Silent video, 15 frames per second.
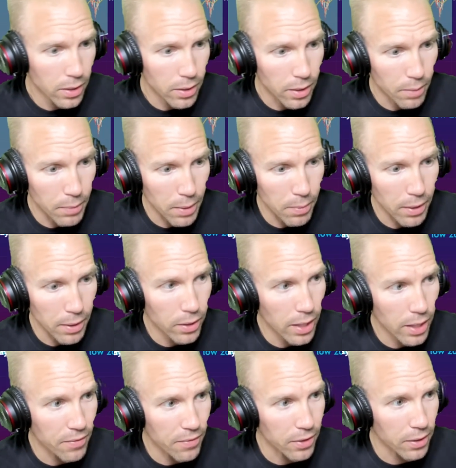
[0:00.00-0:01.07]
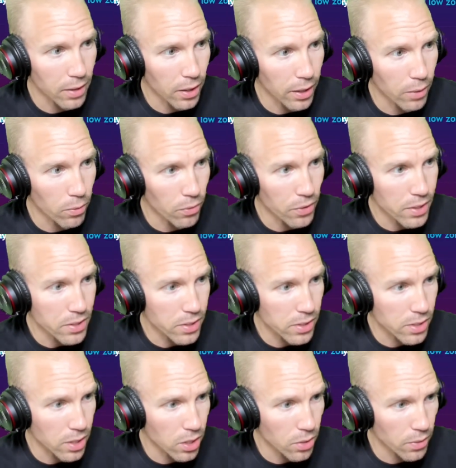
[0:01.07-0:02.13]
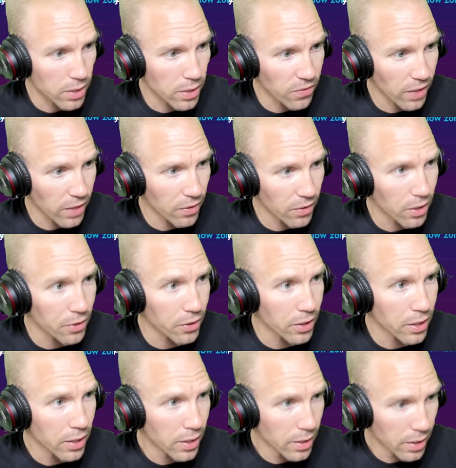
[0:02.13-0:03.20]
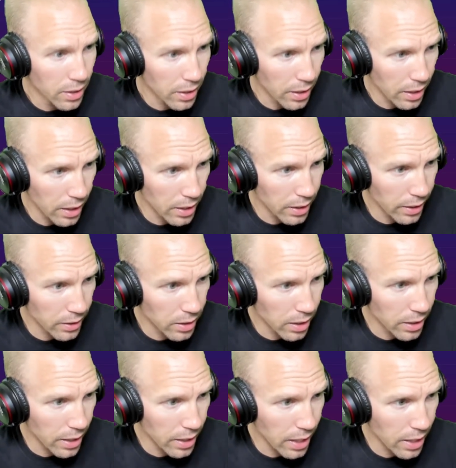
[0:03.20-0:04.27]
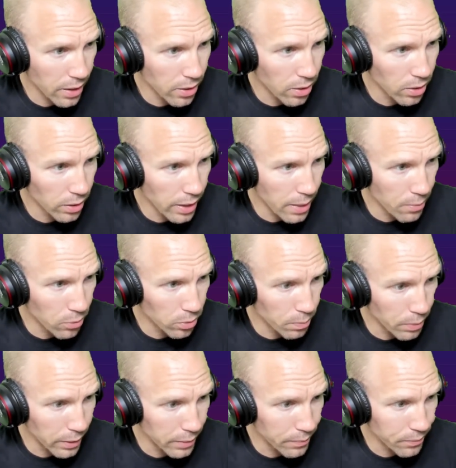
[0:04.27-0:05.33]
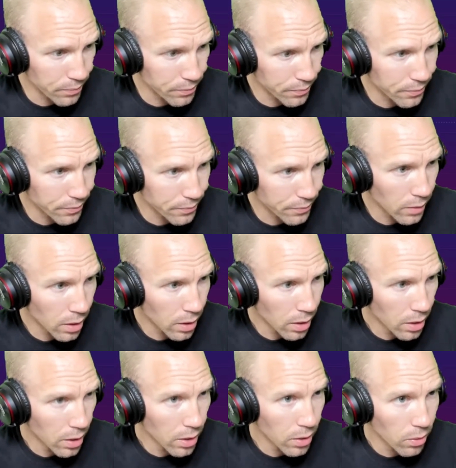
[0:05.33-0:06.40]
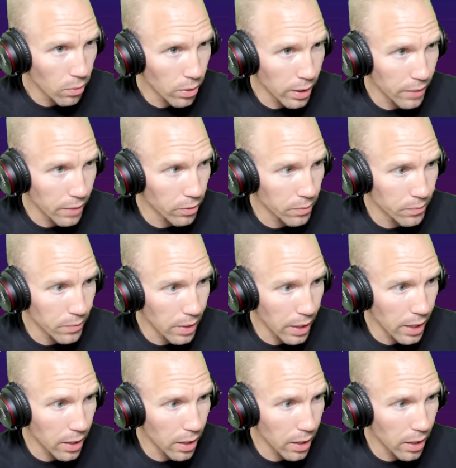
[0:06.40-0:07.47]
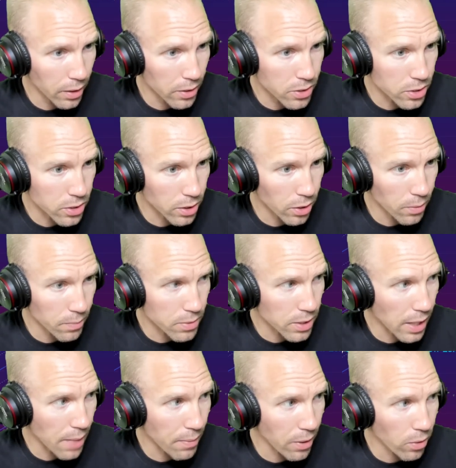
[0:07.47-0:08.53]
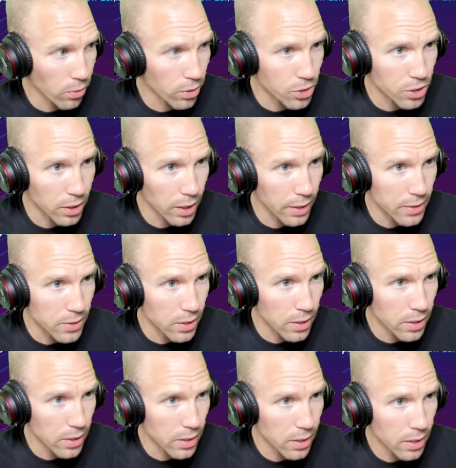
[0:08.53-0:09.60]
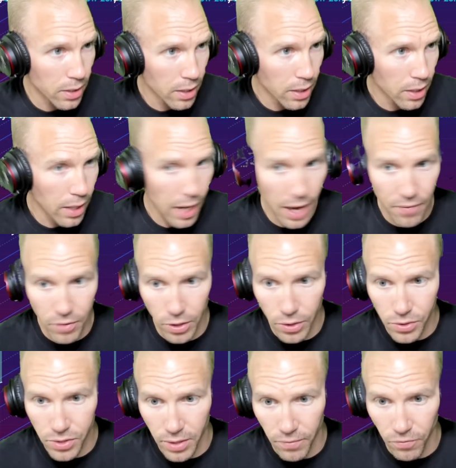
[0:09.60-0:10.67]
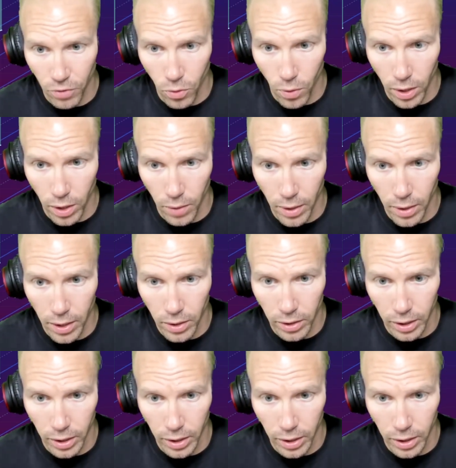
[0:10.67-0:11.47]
Maybe I don't have it. All right, well, this is the US 500, and I thought I had it all labeled, but whatever. And I'm going to slap my origin lines on. Haven't used them for quite a while.